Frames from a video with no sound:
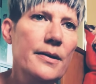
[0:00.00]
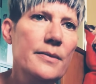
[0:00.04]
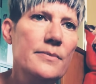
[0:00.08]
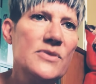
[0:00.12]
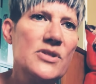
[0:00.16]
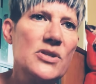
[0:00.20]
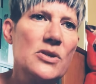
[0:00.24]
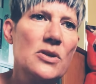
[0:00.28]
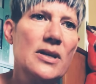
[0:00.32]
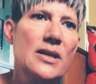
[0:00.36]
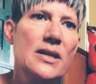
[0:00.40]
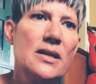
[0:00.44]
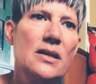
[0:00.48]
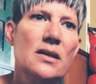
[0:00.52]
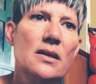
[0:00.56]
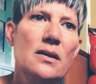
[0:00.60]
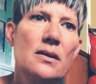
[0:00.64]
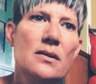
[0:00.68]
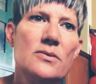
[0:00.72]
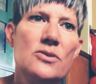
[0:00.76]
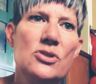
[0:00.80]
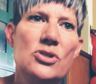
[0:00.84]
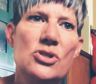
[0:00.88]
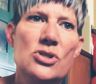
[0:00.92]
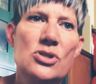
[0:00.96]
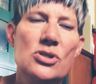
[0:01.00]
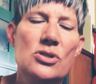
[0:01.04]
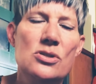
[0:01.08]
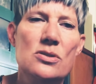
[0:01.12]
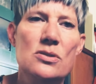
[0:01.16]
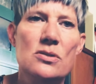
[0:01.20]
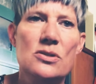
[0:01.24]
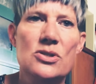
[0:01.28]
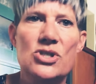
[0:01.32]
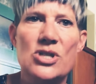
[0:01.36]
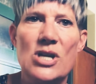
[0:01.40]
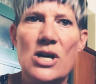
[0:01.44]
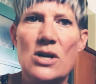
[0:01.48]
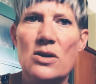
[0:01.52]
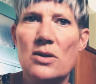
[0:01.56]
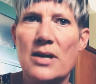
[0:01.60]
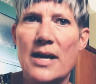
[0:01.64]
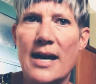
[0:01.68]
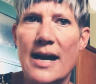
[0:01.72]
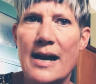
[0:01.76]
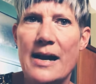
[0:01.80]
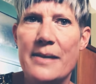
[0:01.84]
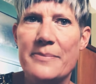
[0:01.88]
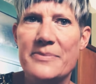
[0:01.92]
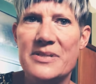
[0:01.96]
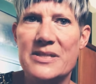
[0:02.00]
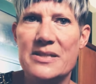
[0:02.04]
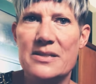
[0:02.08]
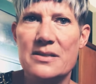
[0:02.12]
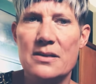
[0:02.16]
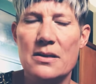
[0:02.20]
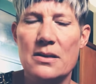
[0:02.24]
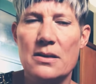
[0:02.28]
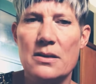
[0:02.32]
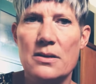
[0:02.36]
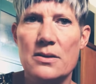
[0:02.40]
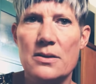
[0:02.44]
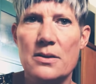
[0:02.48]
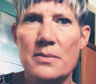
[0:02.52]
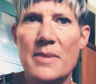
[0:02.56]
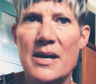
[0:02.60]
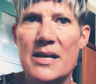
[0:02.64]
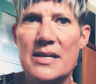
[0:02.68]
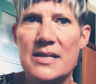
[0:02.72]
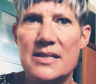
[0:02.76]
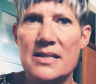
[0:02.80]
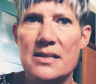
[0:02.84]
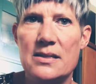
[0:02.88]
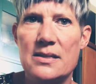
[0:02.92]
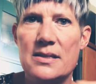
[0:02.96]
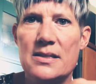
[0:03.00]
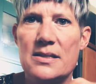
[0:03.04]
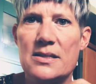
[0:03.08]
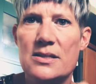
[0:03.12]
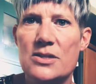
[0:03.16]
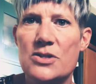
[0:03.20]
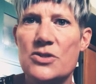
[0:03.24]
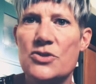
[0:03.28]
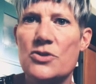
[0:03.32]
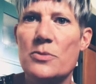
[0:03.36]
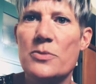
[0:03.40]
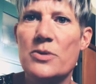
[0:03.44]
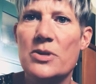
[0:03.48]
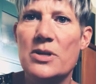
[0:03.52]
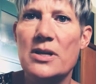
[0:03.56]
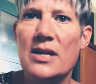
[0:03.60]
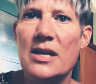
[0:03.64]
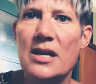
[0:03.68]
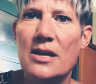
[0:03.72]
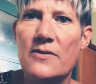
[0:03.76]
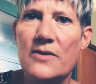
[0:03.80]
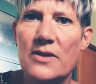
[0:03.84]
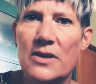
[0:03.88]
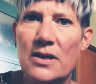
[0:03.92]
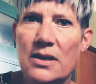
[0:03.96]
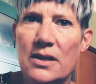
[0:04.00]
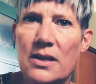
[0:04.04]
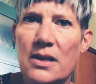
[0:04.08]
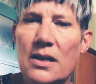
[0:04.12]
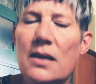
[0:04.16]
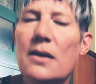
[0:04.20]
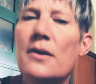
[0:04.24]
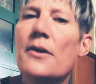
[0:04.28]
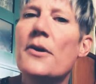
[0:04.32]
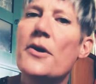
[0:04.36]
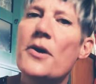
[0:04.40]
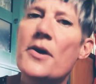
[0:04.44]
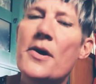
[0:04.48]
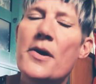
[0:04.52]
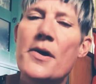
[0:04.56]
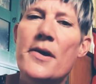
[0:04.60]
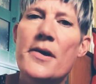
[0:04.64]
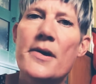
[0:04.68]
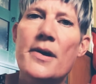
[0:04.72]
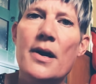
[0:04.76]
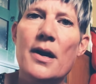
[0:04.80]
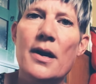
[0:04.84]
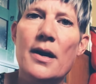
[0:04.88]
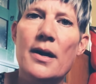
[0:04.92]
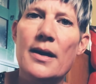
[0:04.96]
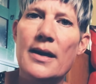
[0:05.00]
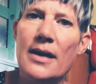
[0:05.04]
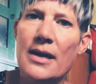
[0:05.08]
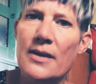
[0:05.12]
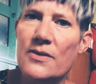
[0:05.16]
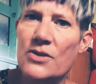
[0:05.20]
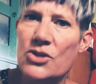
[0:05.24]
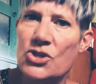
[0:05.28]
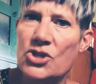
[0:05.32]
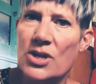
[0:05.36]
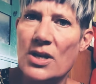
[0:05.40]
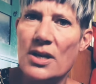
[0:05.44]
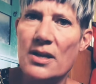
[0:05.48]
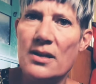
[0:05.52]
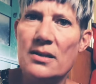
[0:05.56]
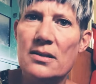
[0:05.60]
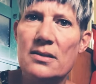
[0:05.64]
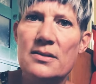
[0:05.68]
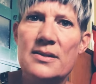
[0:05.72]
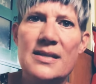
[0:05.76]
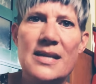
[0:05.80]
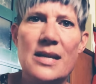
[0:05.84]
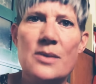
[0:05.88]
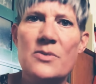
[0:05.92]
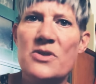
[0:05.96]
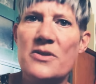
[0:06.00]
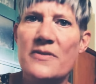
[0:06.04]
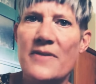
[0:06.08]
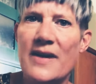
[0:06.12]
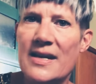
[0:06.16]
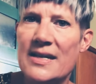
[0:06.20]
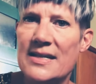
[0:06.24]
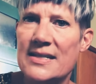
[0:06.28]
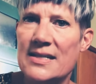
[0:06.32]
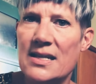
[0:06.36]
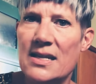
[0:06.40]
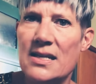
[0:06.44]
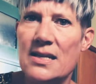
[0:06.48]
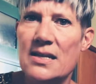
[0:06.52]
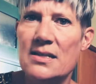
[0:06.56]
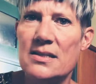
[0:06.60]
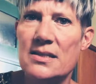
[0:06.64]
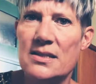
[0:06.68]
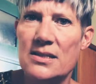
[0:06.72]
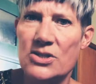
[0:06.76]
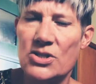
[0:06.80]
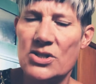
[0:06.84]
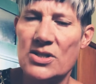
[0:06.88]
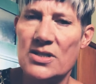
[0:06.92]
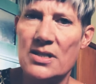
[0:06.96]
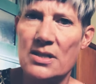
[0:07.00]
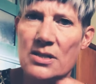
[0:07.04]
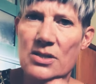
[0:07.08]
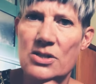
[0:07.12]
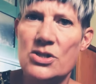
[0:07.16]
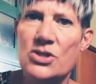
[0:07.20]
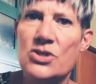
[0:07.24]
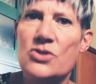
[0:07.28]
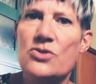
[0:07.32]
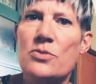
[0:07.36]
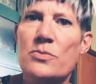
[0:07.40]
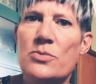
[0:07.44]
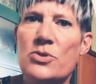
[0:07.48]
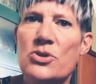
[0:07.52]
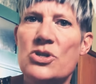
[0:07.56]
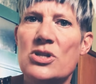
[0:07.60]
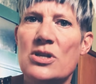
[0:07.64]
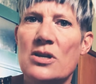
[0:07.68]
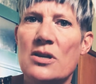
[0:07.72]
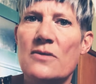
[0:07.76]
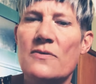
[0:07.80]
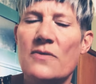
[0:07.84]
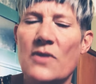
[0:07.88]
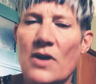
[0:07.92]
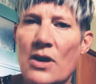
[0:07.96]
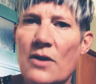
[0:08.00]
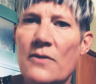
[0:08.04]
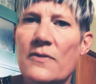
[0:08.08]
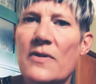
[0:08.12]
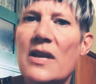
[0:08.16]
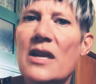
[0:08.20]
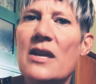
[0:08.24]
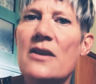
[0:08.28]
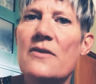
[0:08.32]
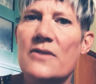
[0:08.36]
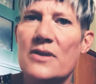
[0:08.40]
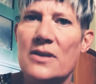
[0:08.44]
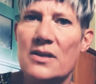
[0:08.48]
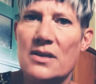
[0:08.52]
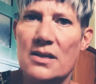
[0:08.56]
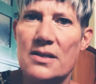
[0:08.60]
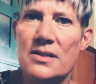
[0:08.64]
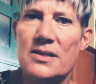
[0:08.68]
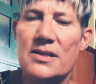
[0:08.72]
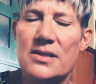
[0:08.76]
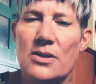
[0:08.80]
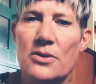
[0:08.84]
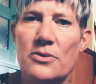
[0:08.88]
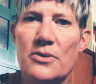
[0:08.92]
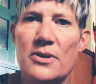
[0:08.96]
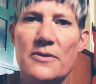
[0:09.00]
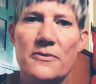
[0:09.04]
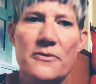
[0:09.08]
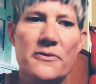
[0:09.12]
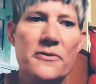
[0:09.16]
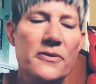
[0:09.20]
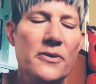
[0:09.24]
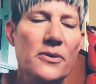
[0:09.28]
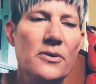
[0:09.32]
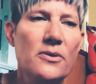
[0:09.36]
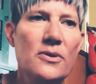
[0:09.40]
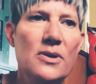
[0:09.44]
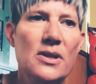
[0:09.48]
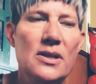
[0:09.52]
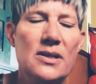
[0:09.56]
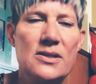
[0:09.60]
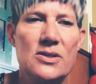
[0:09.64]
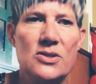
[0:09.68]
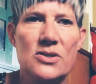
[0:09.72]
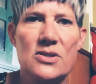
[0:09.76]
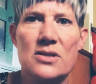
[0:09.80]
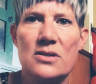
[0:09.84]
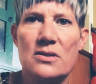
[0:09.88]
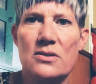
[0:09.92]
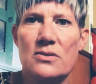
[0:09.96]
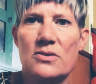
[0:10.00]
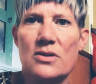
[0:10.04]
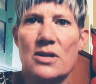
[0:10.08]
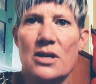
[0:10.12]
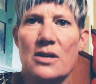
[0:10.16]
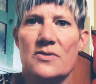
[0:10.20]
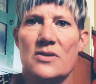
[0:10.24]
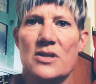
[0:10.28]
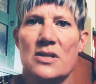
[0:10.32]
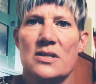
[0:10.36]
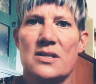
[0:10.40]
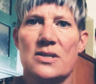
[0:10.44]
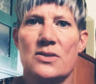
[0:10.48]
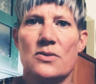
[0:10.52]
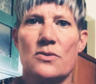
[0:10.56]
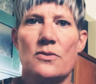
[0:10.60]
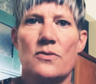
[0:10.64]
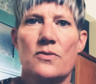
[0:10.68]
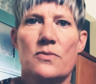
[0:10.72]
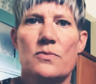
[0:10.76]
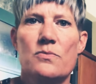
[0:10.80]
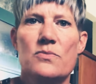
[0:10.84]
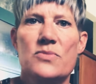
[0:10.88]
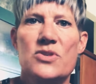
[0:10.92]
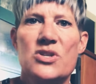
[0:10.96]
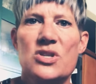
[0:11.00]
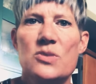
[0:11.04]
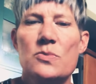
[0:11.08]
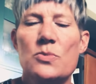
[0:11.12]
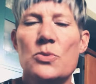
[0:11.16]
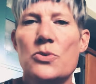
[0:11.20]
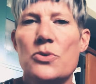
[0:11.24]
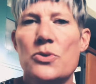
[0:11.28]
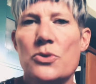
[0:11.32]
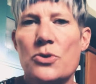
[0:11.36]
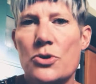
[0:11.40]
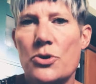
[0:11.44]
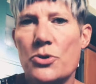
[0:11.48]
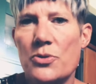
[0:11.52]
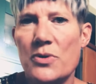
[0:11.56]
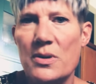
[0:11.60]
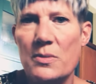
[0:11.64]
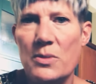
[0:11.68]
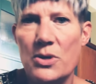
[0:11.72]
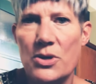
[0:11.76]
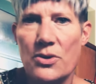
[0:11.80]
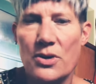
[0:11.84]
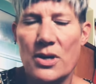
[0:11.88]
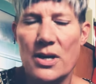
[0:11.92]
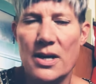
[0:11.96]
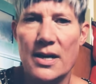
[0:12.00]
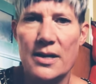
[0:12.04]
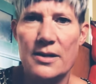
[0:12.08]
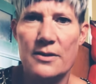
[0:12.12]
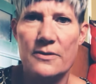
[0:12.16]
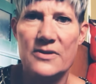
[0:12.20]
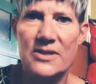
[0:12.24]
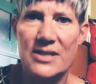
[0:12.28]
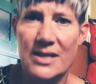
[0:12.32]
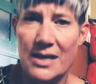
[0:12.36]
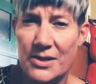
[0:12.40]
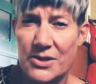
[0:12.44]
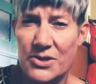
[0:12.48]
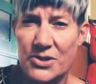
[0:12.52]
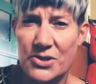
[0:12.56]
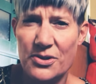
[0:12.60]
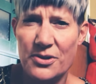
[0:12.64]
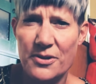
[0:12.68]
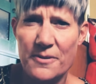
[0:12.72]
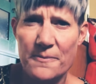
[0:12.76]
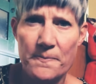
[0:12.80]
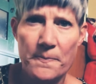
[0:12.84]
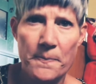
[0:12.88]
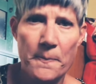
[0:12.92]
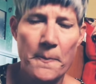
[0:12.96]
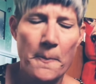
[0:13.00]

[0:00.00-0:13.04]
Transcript: So like a gel caps, the medicine is distributed evenly in the gel. Same with the vaccines, it's just a distribution of evenness. So in food, it just gives it a sort of smoother, creamier kind of texture.